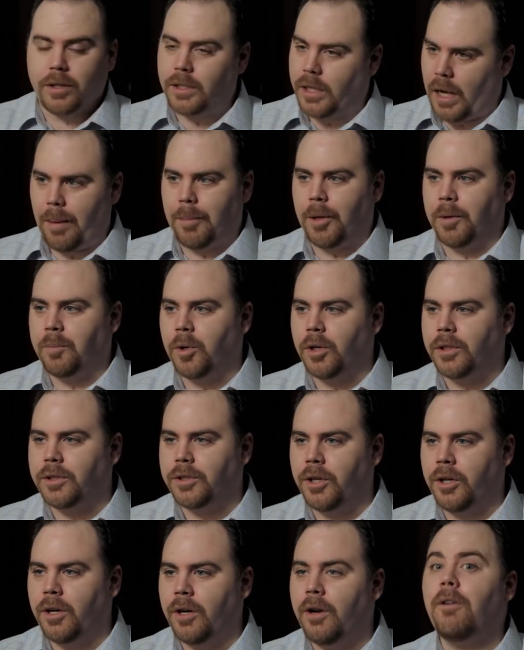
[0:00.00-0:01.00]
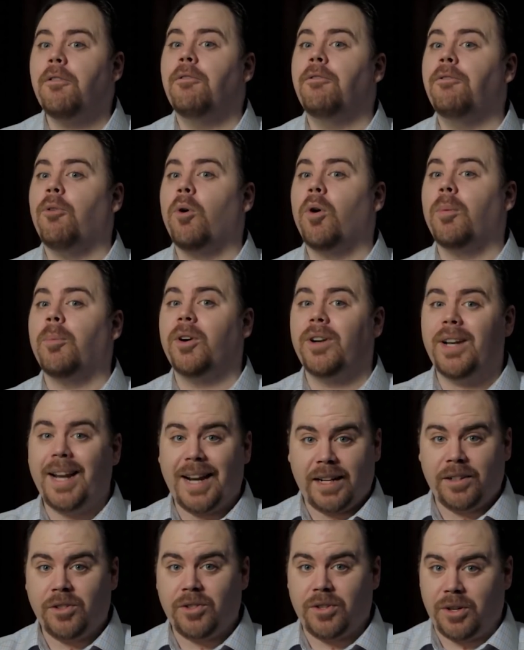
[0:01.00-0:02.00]
For example, Nicholas
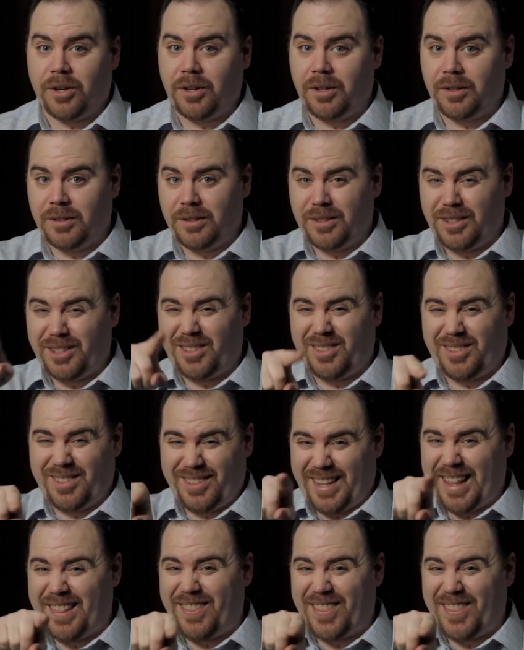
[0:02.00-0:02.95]
Jenkins was mine for a lot of